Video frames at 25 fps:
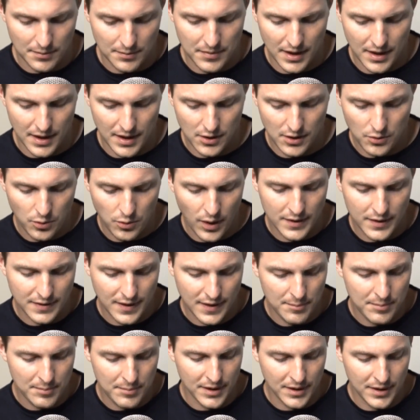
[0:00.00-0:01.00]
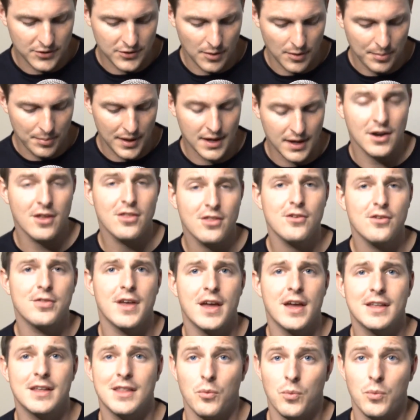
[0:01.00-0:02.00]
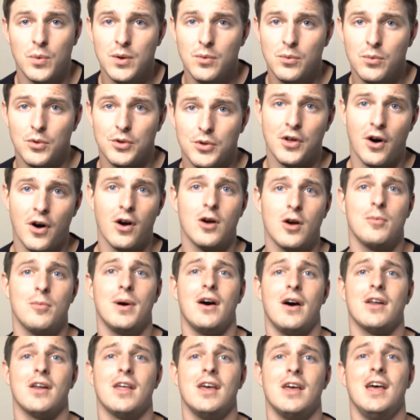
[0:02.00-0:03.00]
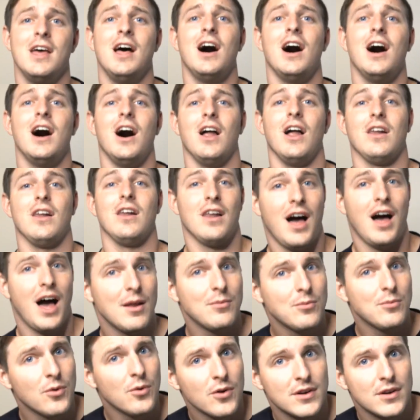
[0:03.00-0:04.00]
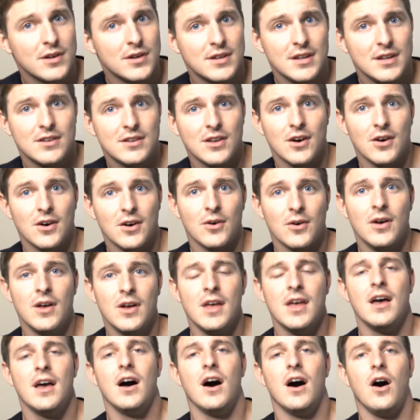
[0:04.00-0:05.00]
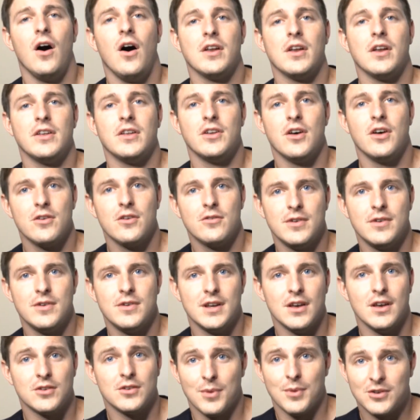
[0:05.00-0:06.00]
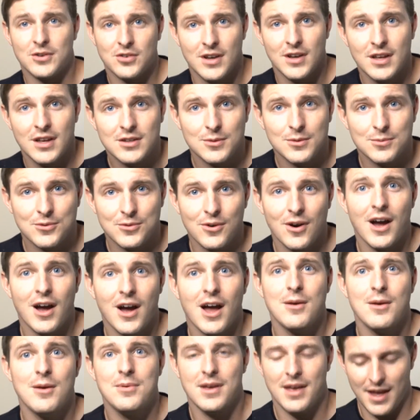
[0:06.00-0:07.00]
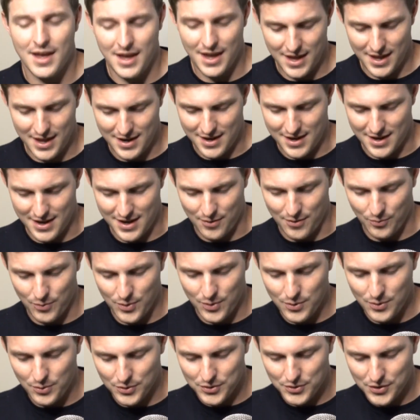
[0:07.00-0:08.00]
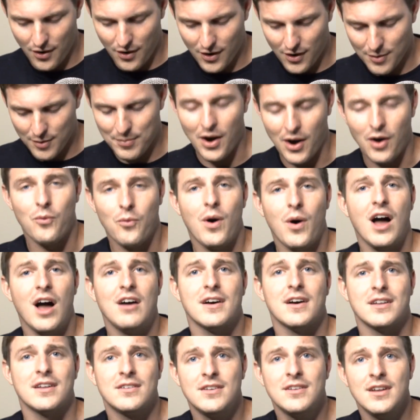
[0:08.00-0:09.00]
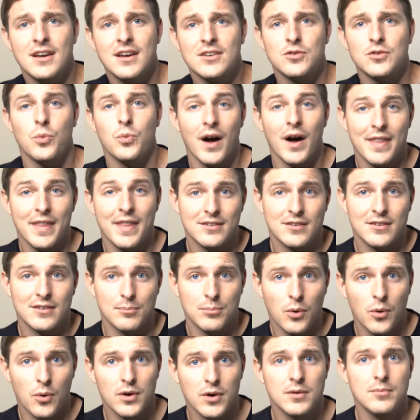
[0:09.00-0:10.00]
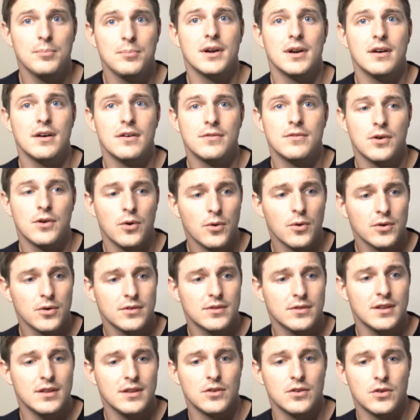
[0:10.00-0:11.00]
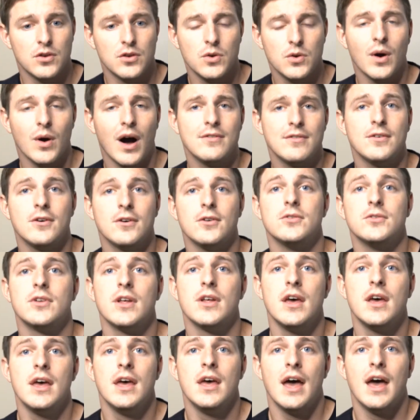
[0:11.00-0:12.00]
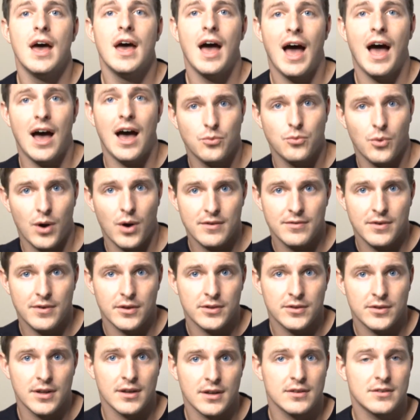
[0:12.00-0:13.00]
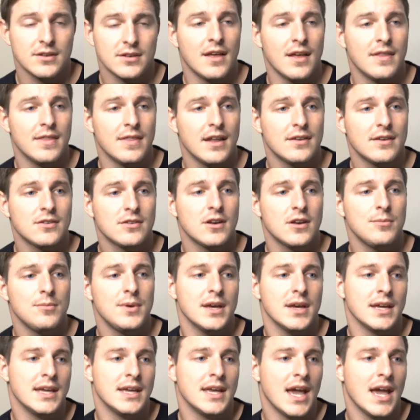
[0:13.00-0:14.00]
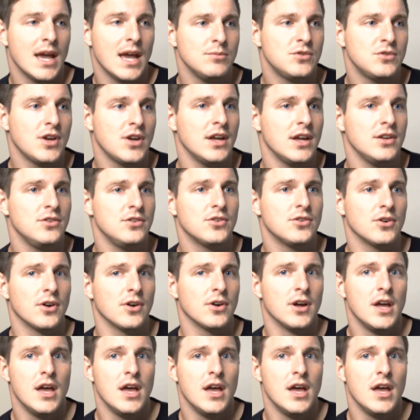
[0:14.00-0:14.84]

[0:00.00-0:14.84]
quite that big jump. And another thing that we will talk about a lot more in detail on another video. So make sure you hit subscribe, and we will talk about Wi-Fi 6, why that's important. But of course, these new iPhones have Wi-Fi 6, and that's going to be a game changer